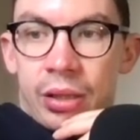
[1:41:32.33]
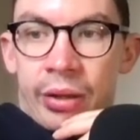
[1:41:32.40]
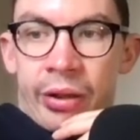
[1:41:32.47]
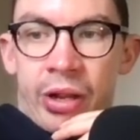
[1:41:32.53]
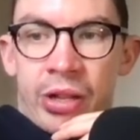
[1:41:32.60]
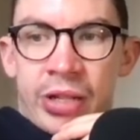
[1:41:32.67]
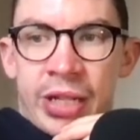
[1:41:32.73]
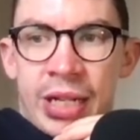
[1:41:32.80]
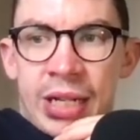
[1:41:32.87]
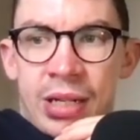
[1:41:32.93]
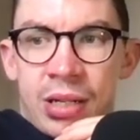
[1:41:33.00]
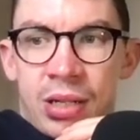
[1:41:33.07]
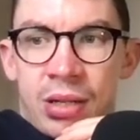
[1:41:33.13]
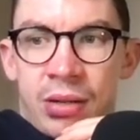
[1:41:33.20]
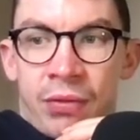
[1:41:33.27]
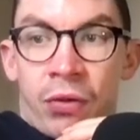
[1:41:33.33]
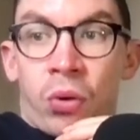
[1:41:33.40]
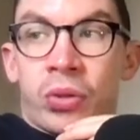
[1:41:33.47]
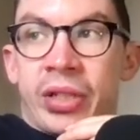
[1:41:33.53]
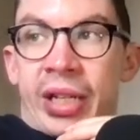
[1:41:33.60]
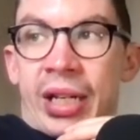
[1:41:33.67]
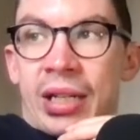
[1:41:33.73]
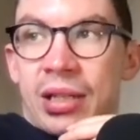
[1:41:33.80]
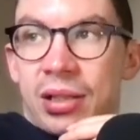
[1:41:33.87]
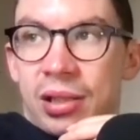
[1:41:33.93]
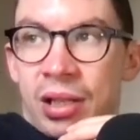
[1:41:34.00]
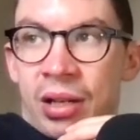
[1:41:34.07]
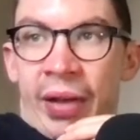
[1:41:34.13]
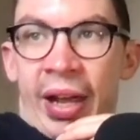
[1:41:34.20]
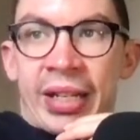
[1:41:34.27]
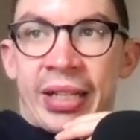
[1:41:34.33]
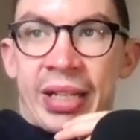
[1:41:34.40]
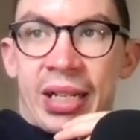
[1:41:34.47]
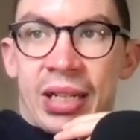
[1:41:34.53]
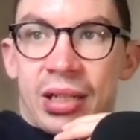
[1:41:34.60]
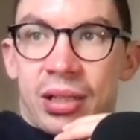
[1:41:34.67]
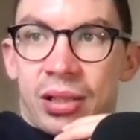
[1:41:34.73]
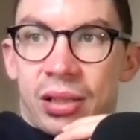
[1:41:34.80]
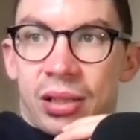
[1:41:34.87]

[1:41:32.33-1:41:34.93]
13? 14 of 18.